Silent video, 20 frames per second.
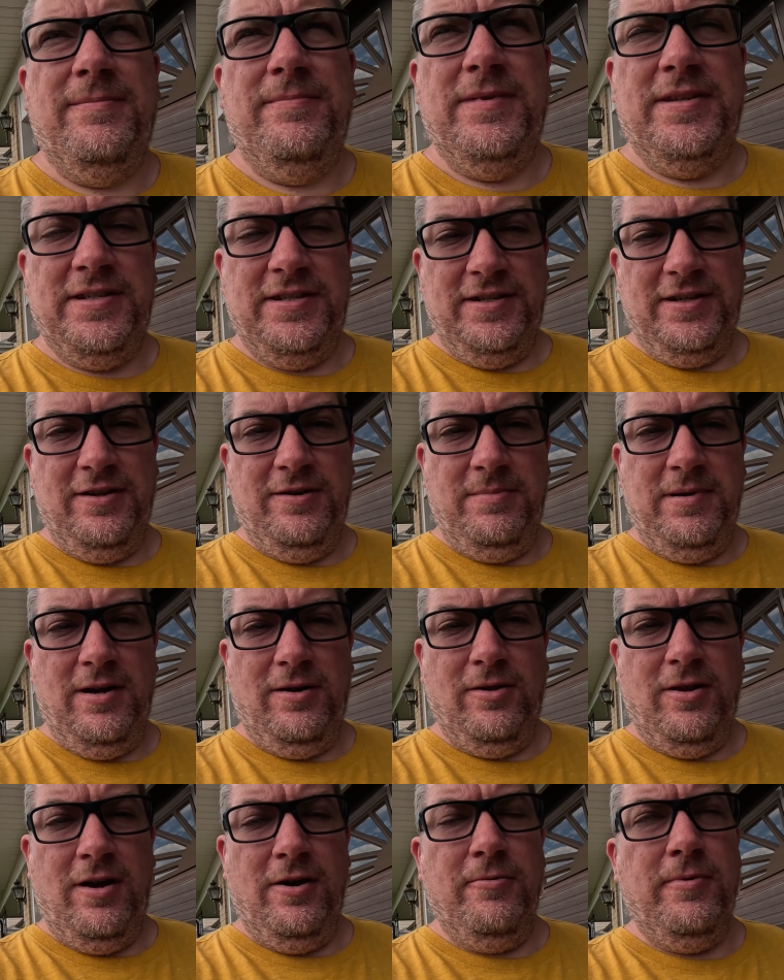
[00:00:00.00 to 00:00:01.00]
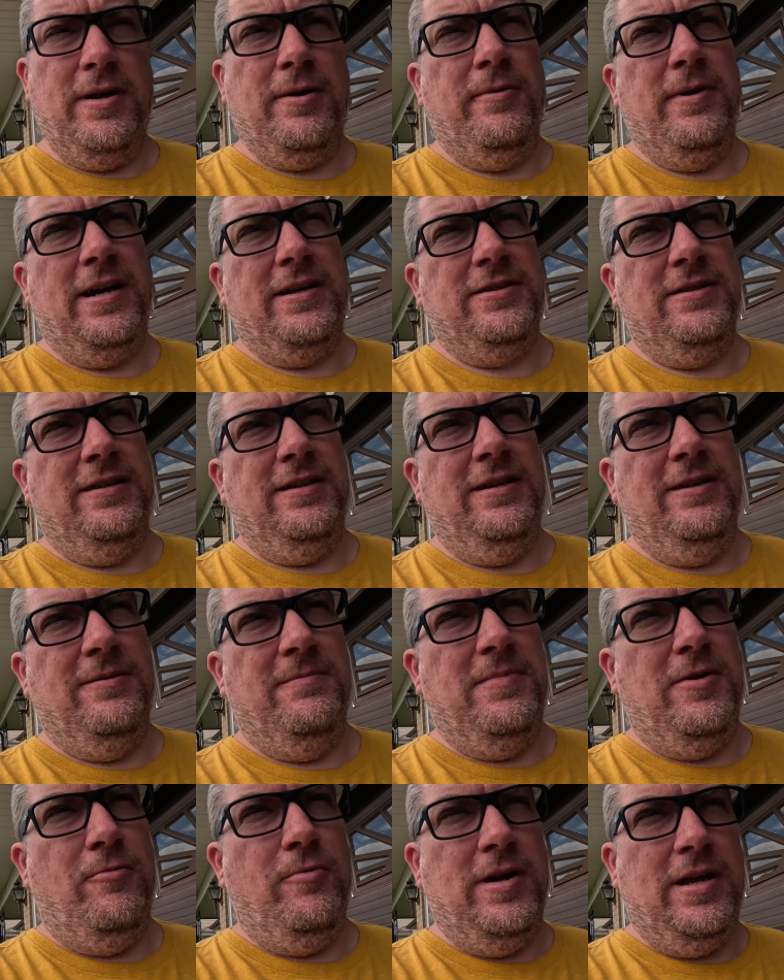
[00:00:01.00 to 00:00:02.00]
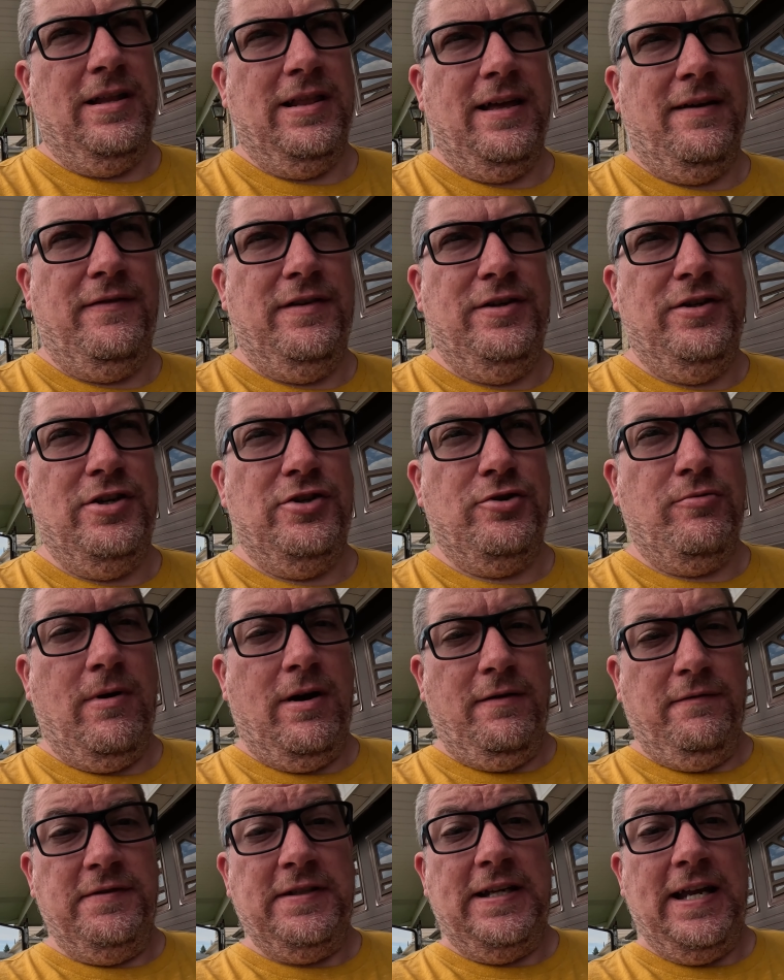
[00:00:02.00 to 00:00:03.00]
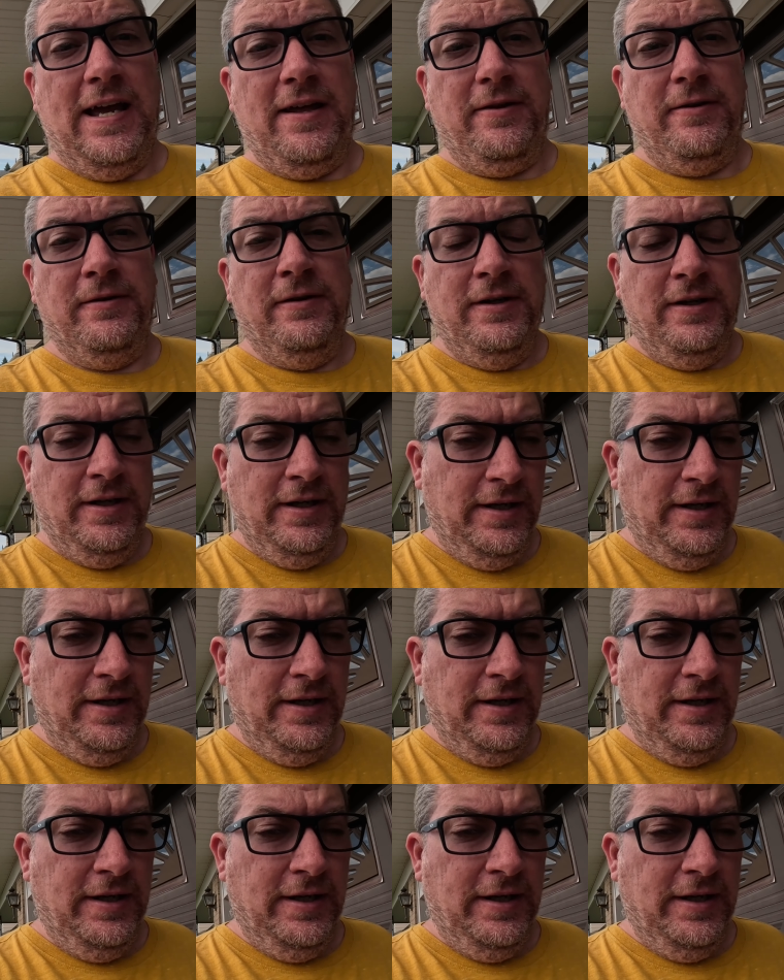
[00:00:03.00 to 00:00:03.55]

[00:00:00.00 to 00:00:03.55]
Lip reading: This is going to be our long week. We're actually going to be week 11, 12 together.